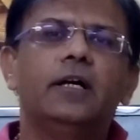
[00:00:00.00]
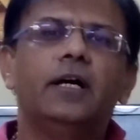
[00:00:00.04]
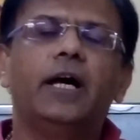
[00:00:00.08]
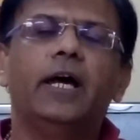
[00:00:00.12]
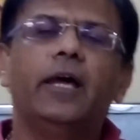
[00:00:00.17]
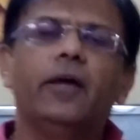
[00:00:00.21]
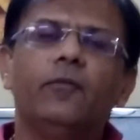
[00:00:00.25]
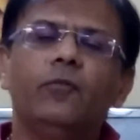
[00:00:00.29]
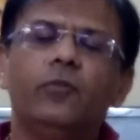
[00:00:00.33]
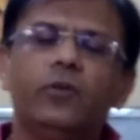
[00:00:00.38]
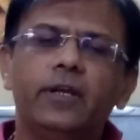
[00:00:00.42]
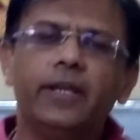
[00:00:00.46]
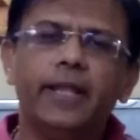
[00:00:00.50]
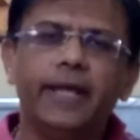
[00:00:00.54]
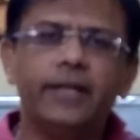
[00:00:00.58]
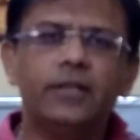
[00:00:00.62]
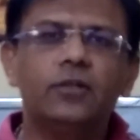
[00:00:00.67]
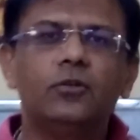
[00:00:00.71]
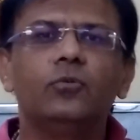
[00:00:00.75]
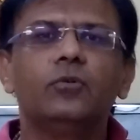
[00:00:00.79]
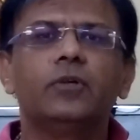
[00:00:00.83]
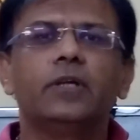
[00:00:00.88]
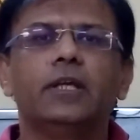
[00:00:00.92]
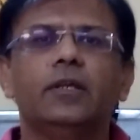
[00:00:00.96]
I would
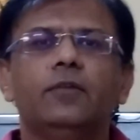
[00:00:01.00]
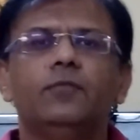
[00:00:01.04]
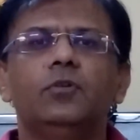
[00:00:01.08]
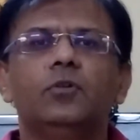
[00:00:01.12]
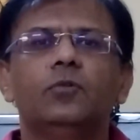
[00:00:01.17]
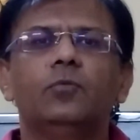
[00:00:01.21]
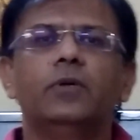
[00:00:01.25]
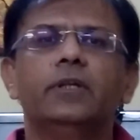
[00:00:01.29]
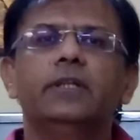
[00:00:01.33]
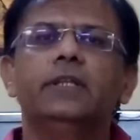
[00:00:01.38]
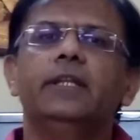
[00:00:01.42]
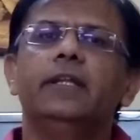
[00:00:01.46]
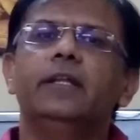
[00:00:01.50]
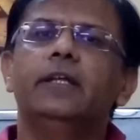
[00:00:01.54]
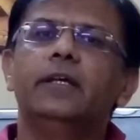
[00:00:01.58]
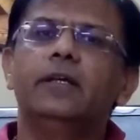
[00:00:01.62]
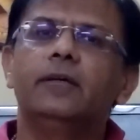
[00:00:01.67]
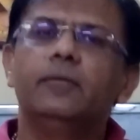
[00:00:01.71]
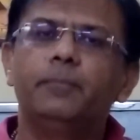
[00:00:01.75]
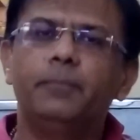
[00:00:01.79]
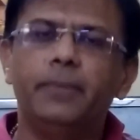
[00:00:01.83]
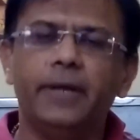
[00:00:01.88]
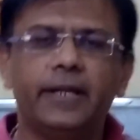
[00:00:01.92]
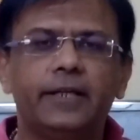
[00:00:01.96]
like to give you one
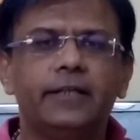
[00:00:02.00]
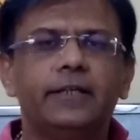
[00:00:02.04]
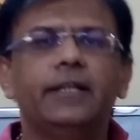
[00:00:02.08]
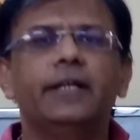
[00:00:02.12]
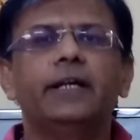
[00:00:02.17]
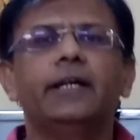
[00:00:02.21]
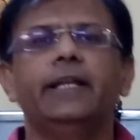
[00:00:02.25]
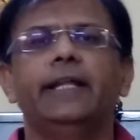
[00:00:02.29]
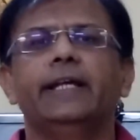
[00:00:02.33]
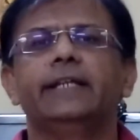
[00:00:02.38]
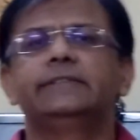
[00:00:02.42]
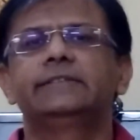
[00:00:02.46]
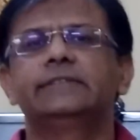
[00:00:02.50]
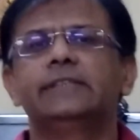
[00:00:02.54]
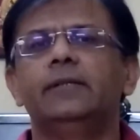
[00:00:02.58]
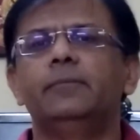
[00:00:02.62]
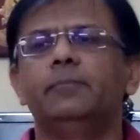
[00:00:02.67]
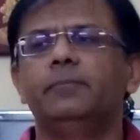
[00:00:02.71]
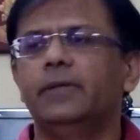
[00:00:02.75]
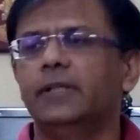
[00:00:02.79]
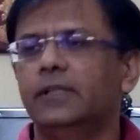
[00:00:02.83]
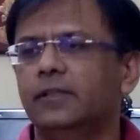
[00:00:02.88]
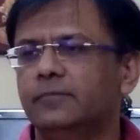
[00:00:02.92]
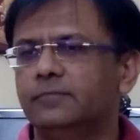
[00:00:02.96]
practical
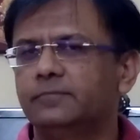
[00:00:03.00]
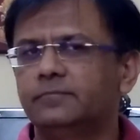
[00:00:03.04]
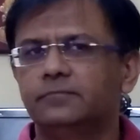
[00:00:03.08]
example.